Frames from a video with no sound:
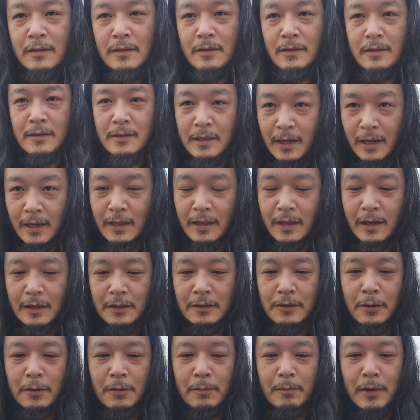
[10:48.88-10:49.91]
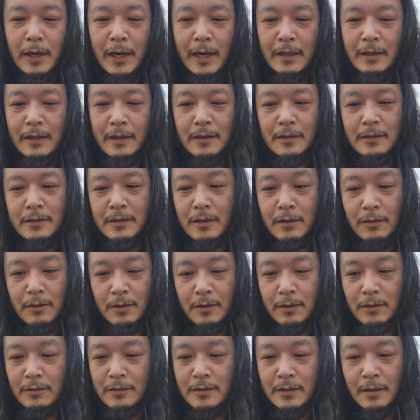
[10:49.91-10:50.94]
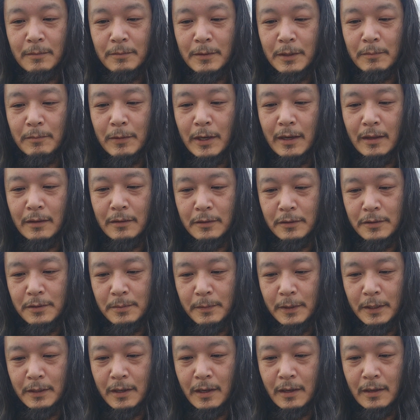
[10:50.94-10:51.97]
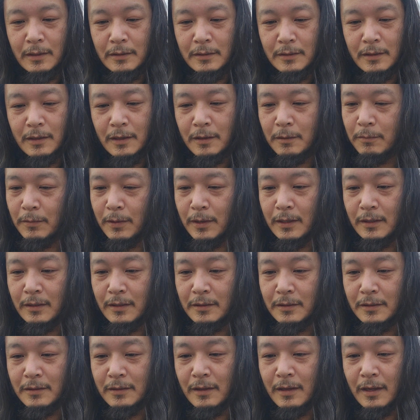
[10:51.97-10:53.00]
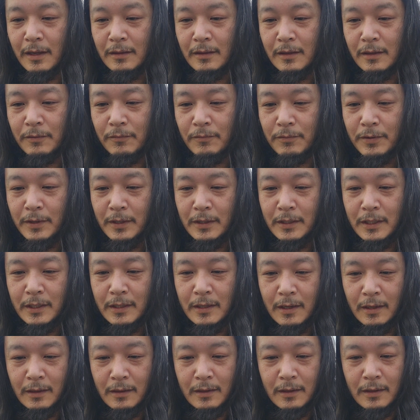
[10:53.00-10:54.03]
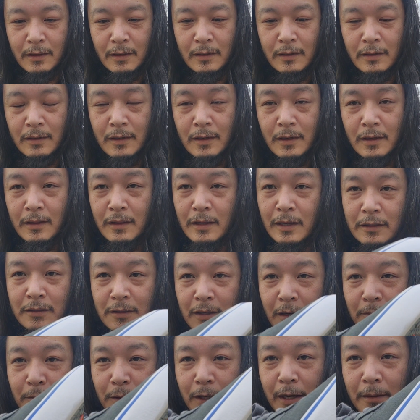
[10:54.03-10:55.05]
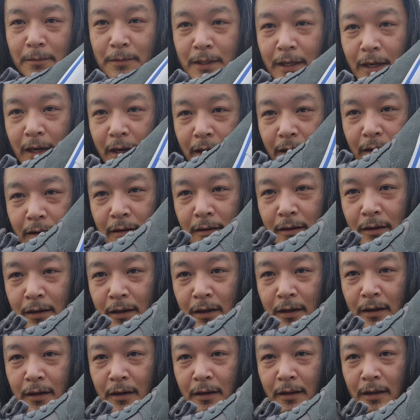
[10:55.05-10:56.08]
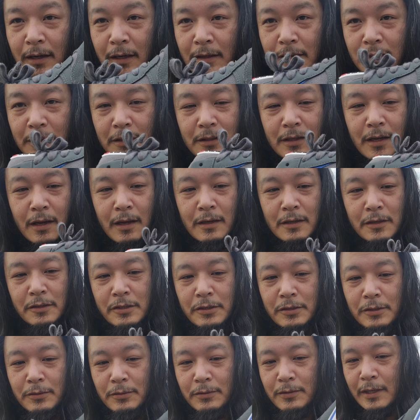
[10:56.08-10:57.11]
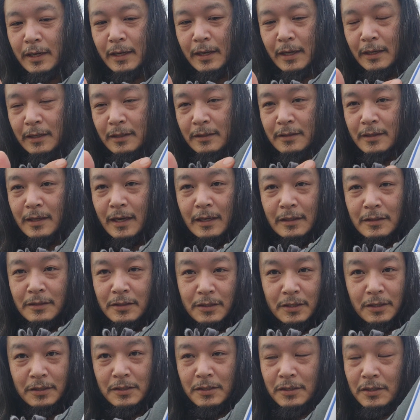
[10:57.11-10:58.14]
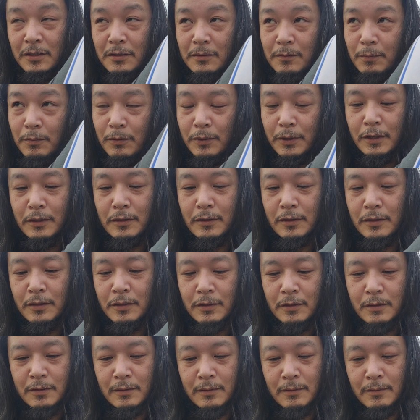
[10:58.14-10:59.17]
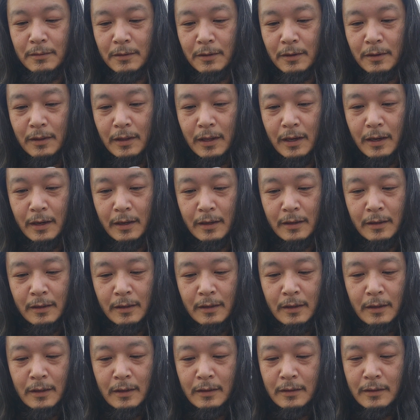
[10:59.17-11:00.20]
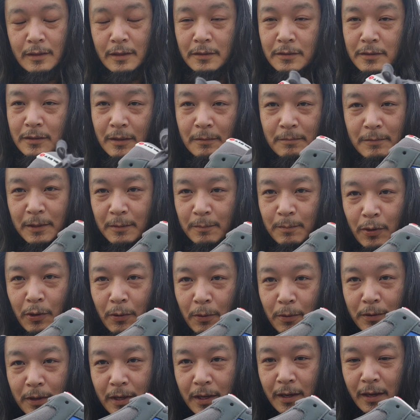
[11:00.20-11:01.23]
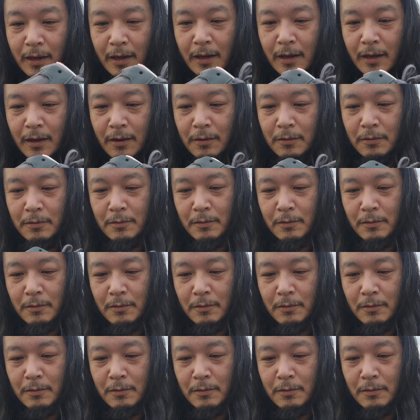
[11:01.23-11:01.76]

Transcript: say like don't buy this or something bothers me kind of stuff. Like there's nothing, really nothing. Like sometimes like these kind of shoes, like inside stitches weird, or like there's something poking out,